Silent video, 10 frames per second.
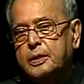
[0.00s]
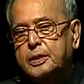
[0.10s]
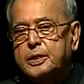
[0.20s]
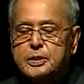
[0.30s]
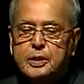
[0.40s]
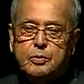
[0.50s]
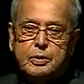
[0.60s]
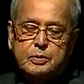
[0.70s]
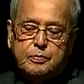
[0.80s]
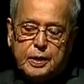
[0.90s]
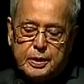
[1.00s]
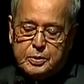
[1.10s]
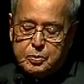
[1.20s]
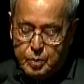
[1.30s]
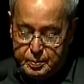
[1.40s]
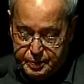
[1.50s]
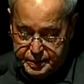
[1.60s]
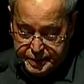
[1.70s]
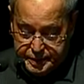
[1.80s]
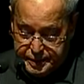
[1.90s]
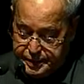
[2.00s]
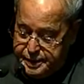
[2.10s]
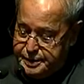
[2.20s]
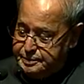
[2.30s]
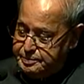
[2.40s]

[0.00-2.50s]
distinguished friends who are present here.